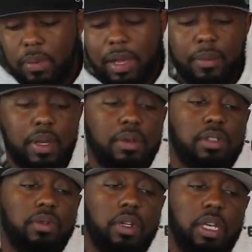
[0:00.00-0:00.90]
when Mike P
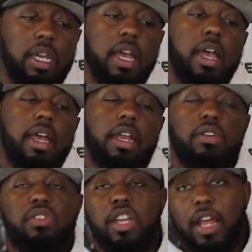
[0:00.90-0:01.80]
was a rookie, and then
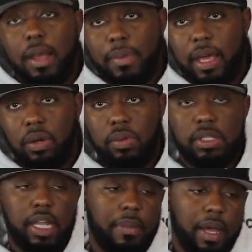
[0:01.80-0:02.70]
you see how that battle
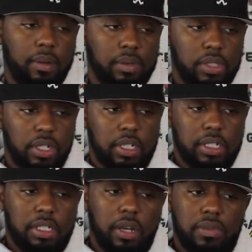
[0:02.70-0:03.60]
was. That battle was good in
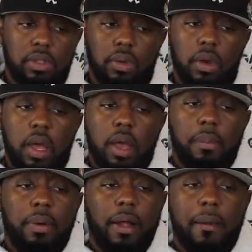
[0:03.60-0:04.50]
itself too.
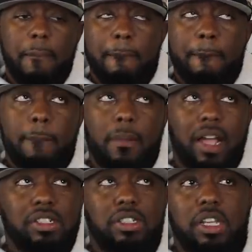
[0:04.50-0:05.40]
But
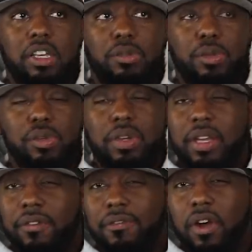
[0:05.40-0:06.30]
I just think you when you
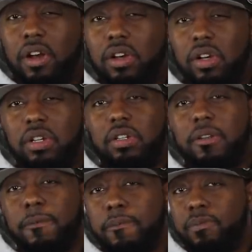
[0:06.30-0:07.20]
get far
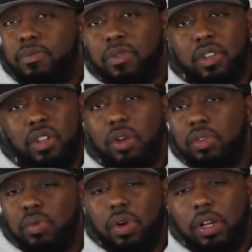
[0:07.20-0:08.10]
gone, you know,
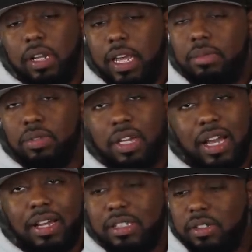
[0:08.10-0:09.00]
you on the label
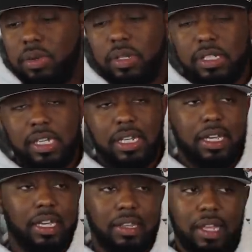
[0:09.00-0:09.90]
now, he's doing the
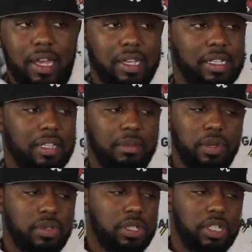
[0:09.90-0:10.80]
TDE thing, he's got the
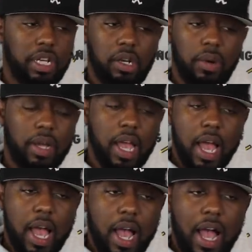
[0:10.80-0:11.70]
music shit going.
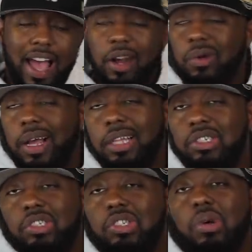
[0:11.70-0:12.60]
I don't I
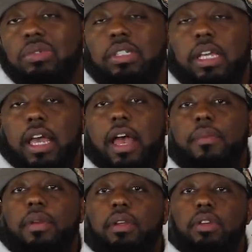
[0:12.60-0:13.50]
just don't see it
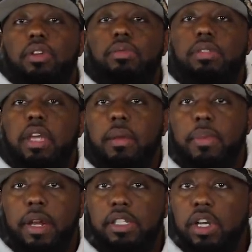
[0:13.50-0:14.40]
happening. You know what I'm saying?
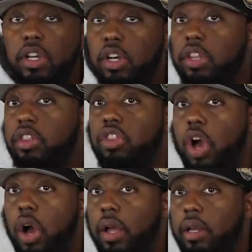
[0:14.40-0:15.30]
But it's a good
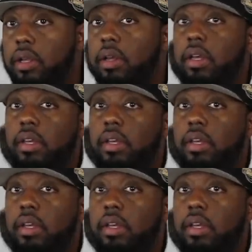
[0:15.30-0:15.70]
thought